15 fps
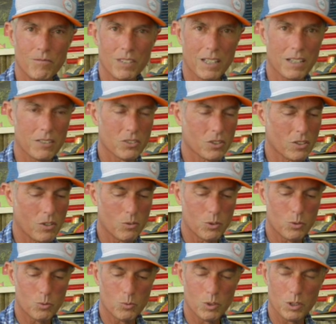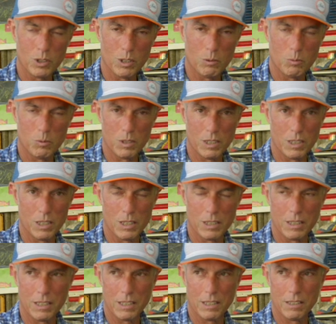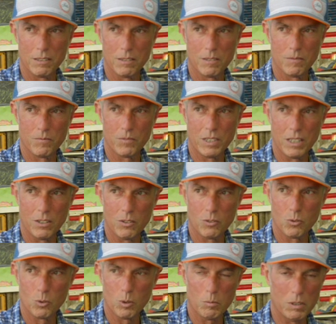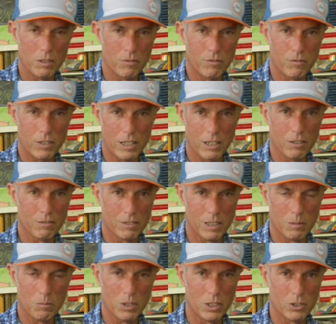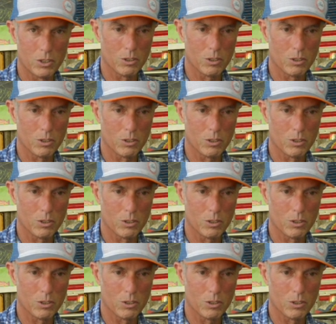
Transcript: And so it was really weird that um, they don't normally follow very much.